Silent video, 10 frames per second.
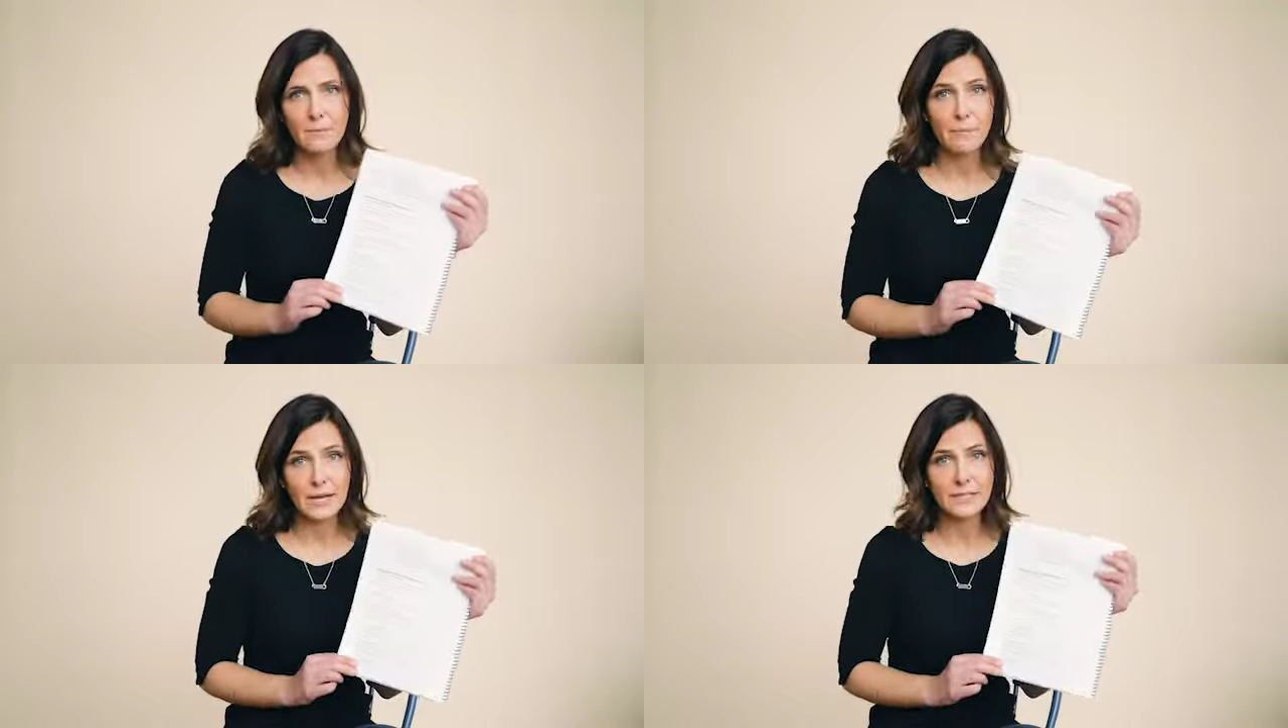
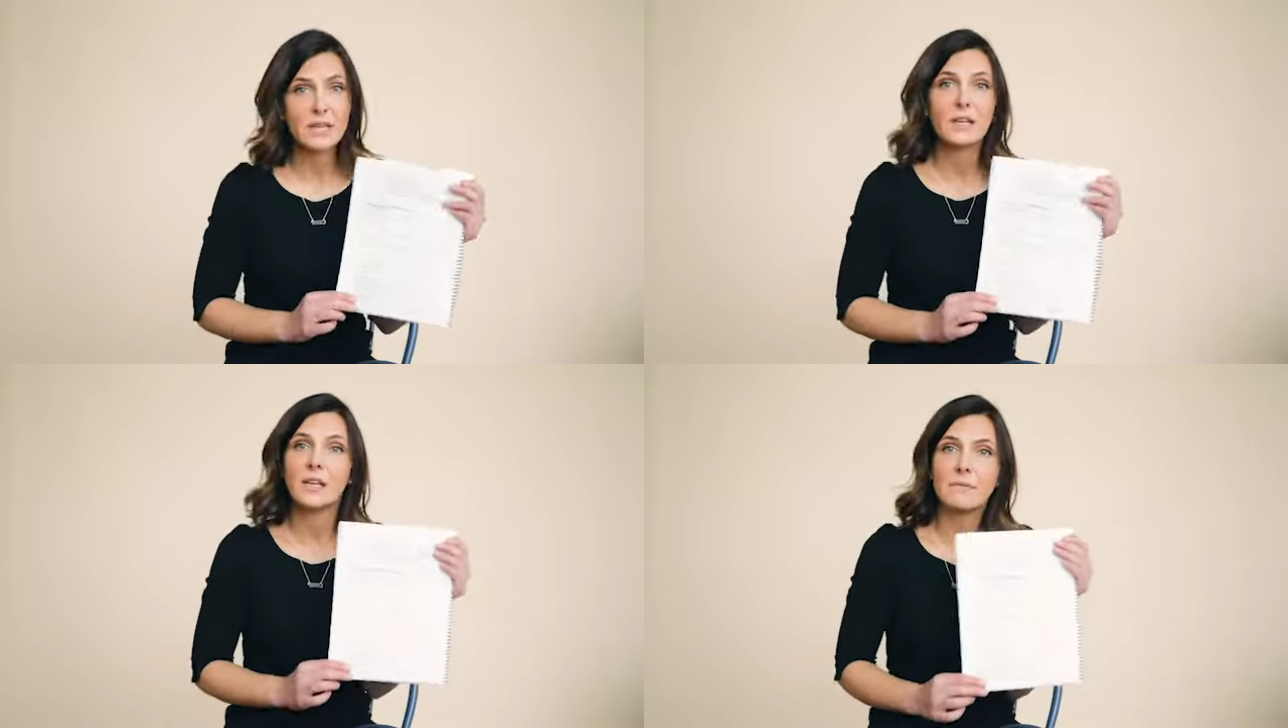but
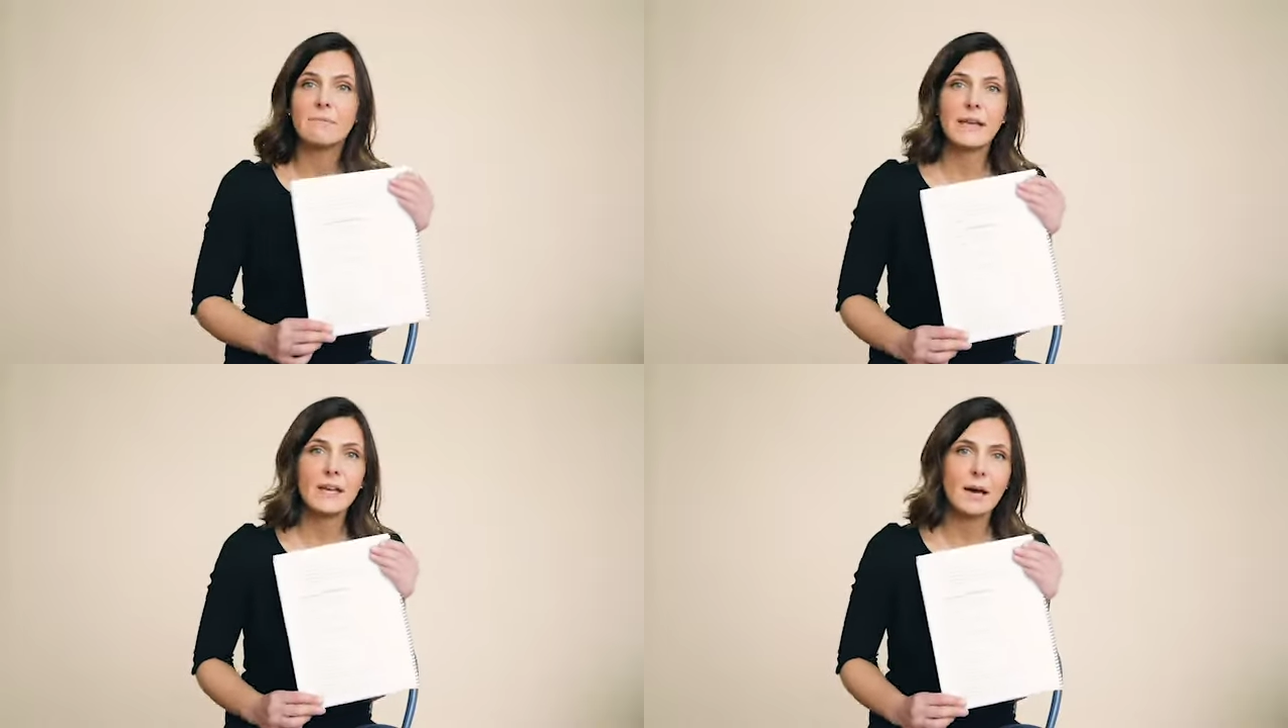it
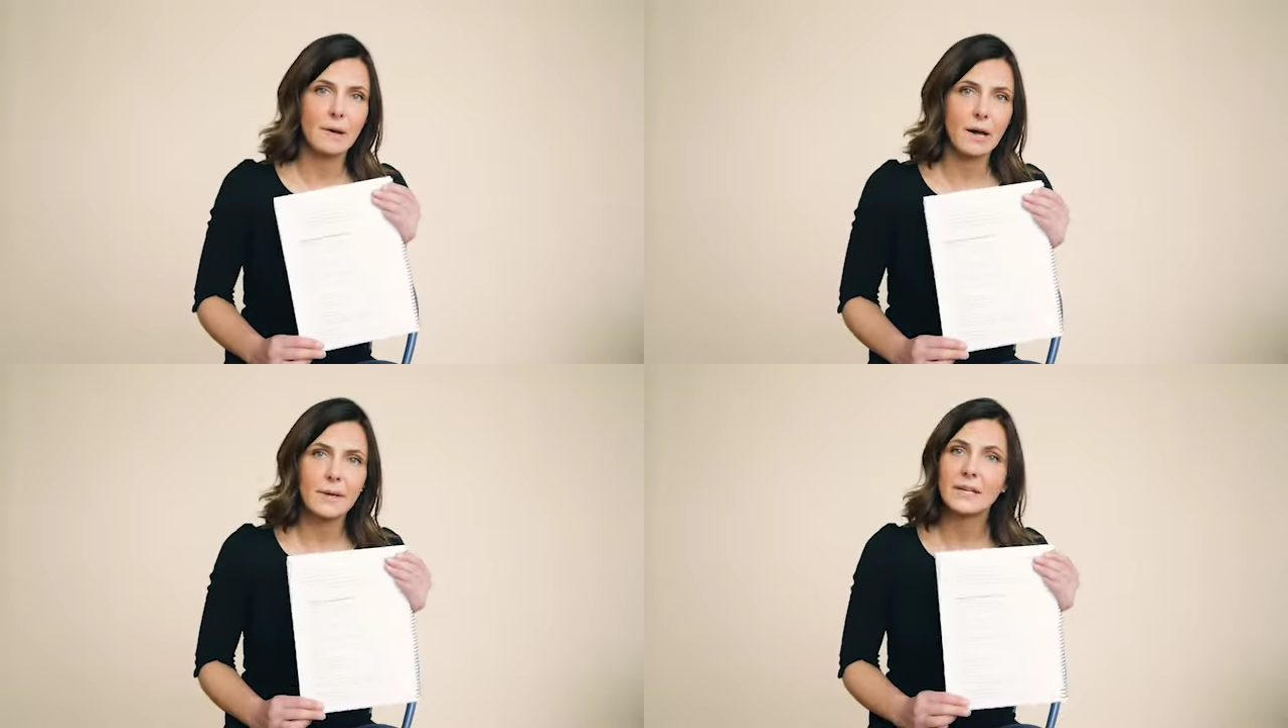may come
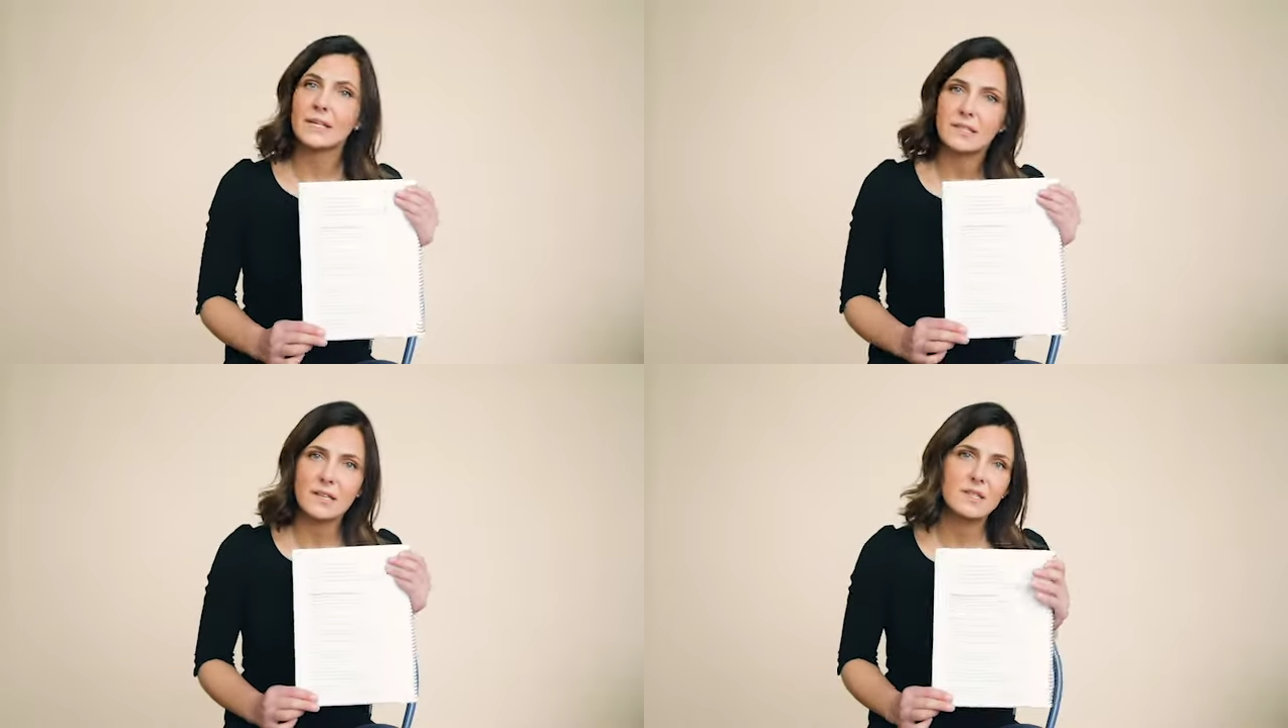up, and
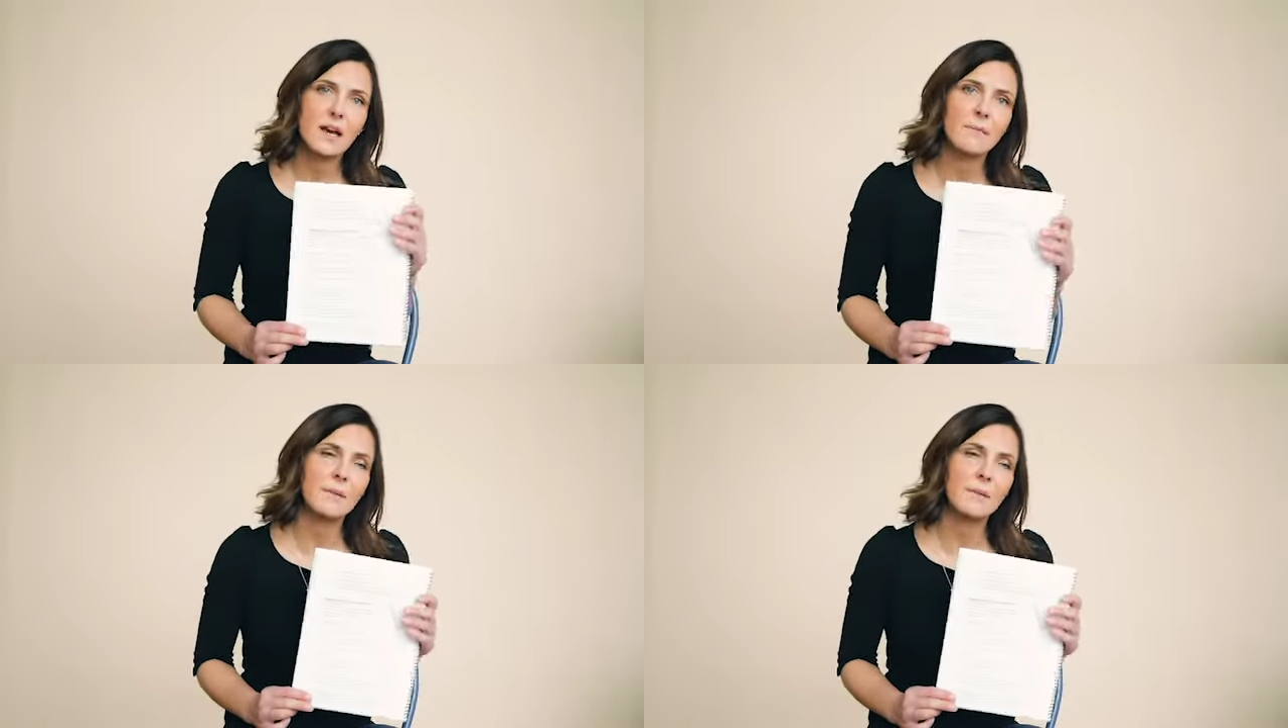it does come